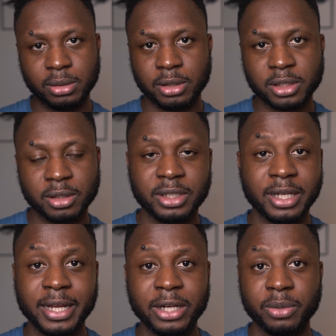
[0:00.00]
just not the
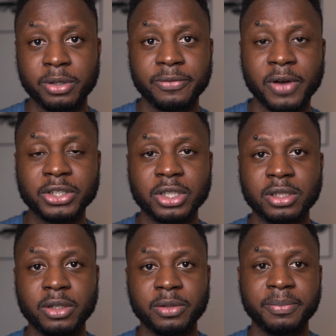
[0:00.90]
NIW
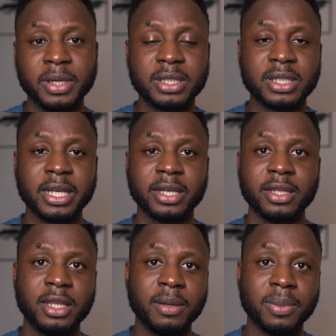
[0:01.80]
version. It means
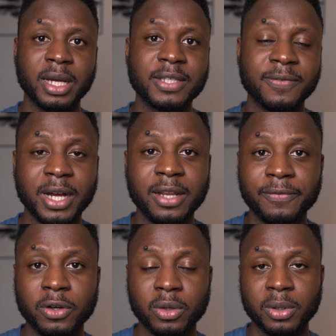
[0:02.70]
like the employer is filing
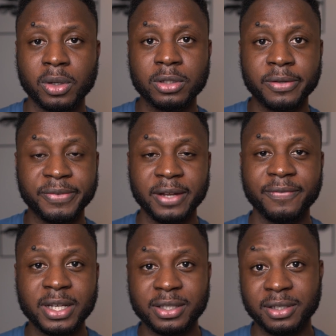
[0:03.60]
for you because of your
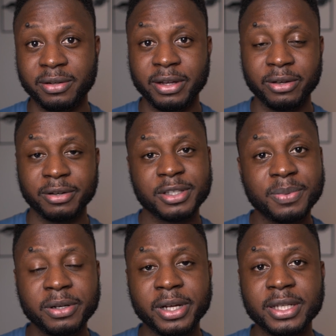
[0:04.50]
advanced degree and your
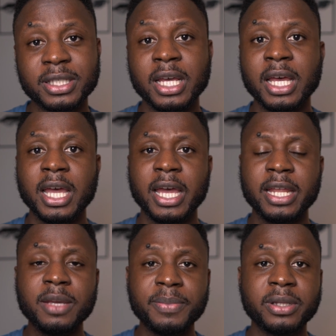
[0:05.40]
experience. And
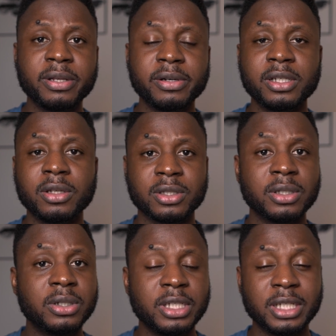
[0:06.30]
EB3 does
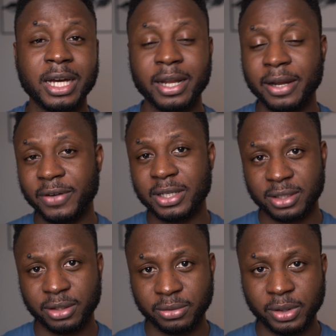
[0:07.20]
not need an advanced
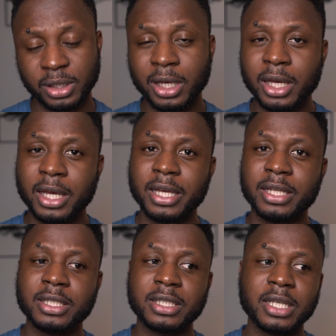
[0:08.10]
degree. It
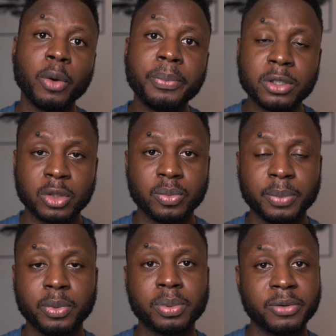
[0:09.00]
is open to
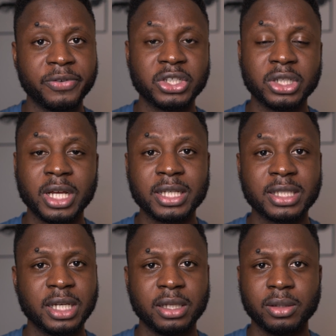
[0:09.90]
people, professionals,
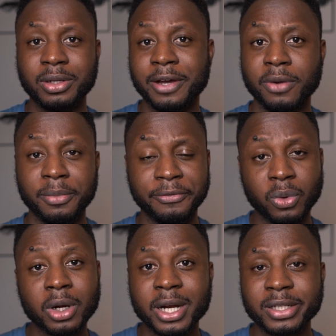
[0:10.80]
and other form of
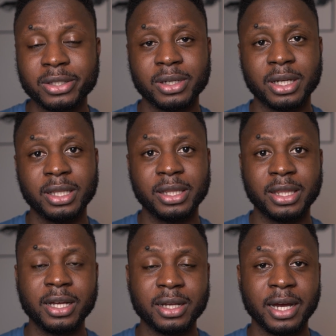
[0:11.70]
workers. You can
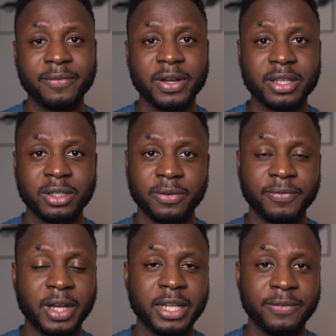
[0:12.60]
take advantage of
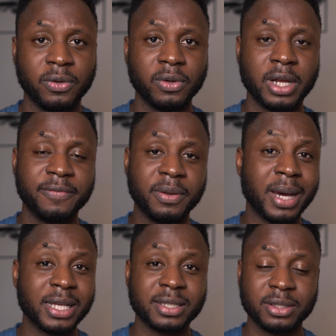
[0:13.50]
that if you don't have a
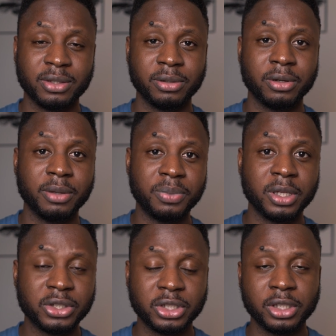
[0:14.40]
master's degree or a
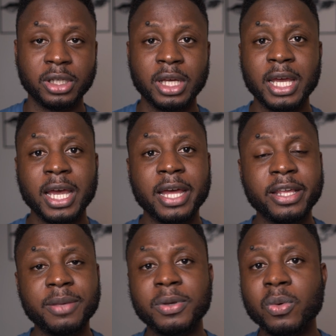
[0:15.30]
PhD. And
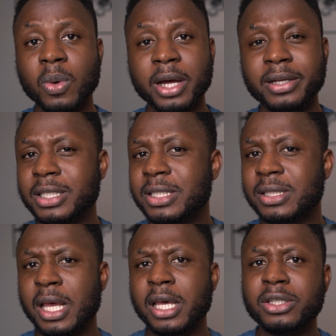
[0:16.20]
EB1 is
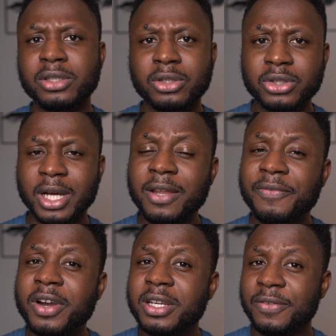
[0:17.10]
usually
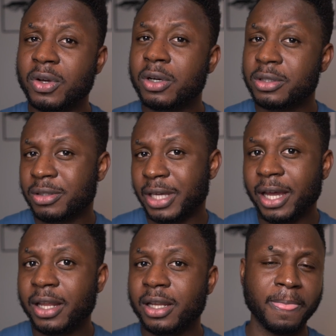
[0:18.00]
very difficult to
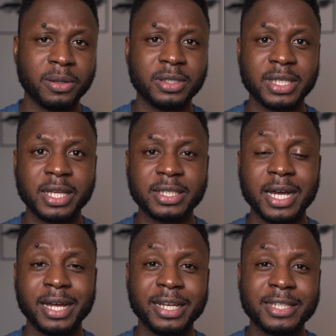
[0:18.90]
get in the sense
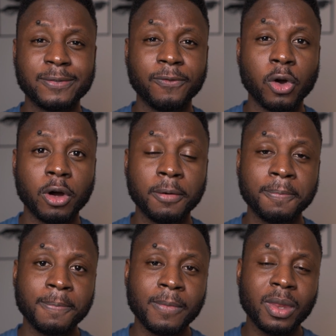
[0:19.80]
that it's for
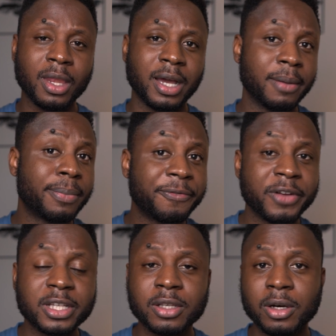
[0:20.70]
like
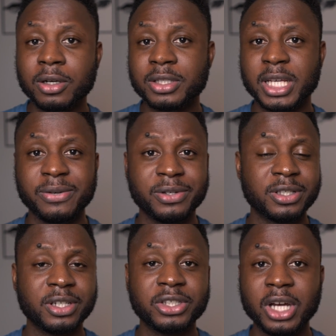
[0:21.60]
professors and
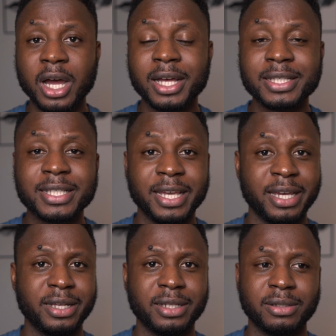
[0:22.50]
researchers
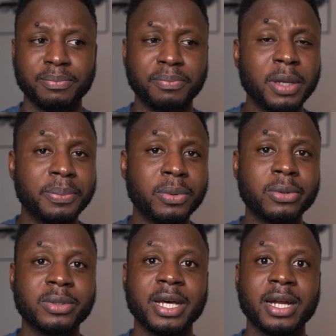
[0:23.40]
and
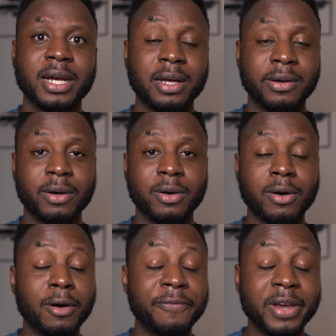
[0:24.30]
people that are of